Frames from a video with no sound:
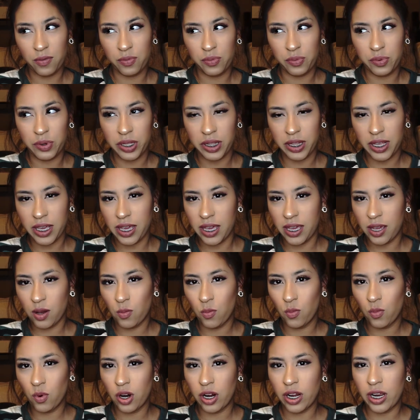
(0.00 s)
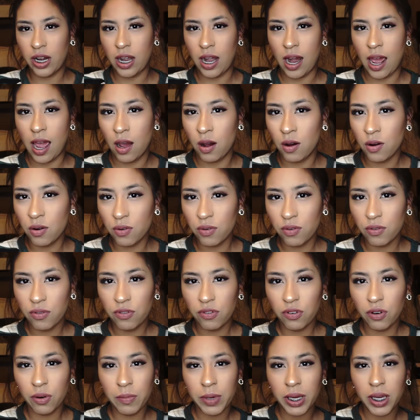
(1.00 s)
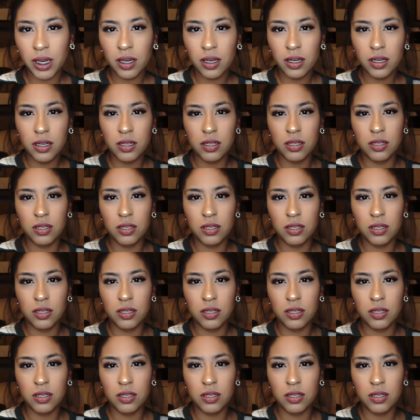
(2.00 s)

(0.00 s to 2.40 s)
really working out for me,